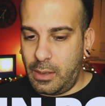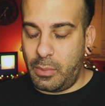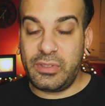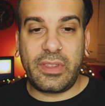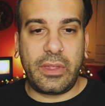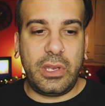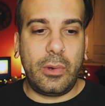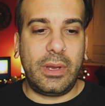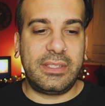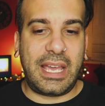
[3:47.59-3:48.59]
Most of the
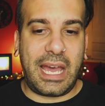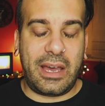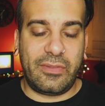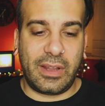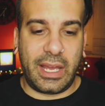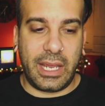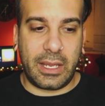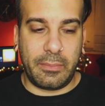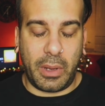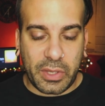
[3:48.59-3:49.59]
new ones have
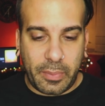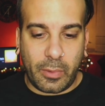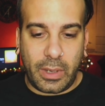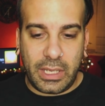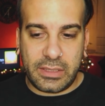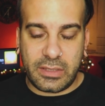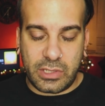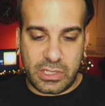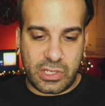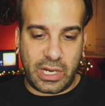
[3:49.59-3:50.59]
like multiple ones, so
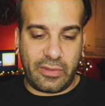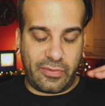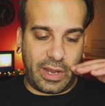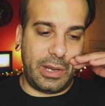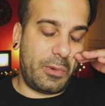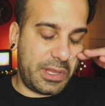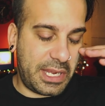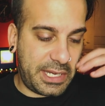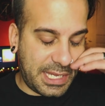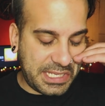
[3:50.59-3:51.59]
just try to find one
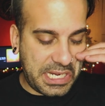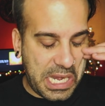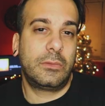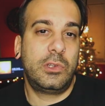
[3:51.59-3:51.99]
that doesn't.